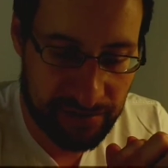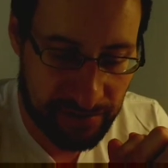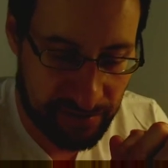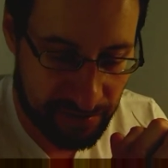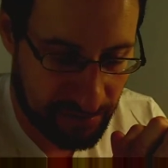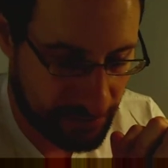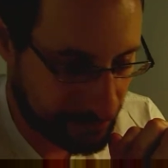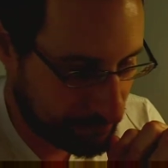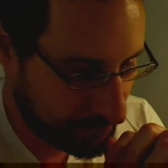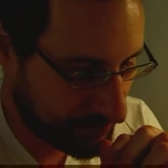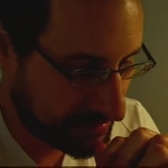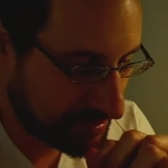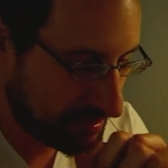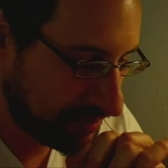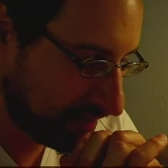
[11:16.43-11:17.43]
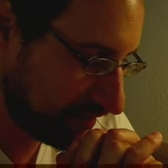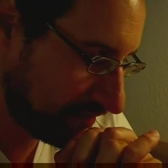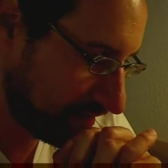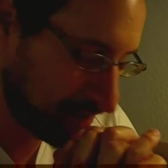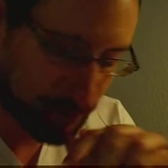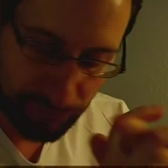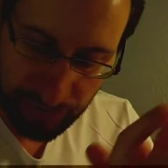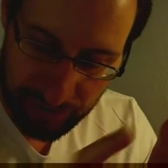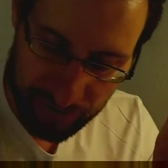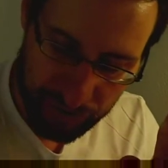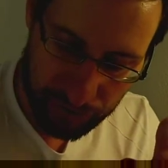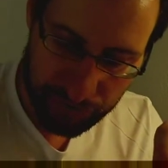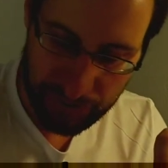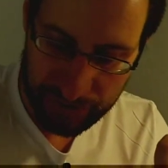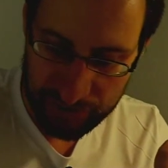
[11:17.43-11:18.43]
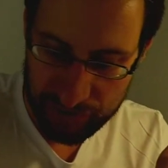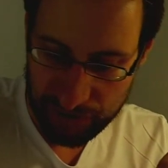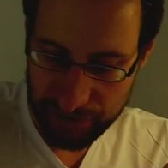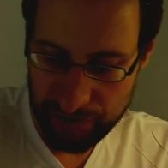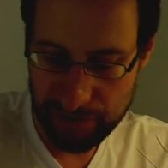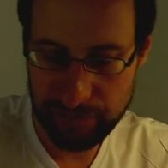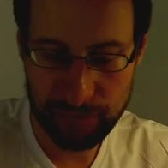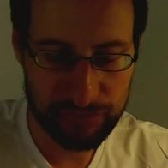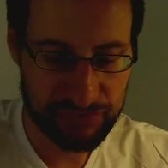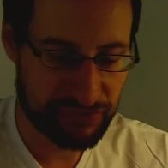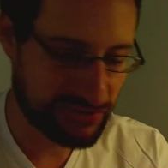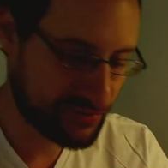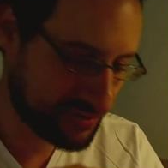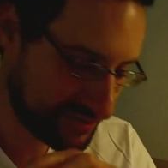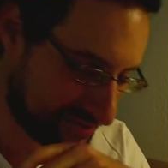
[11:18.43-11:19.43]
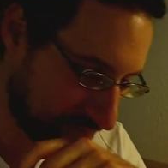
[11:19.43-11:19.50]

I really should actually quote this. It's a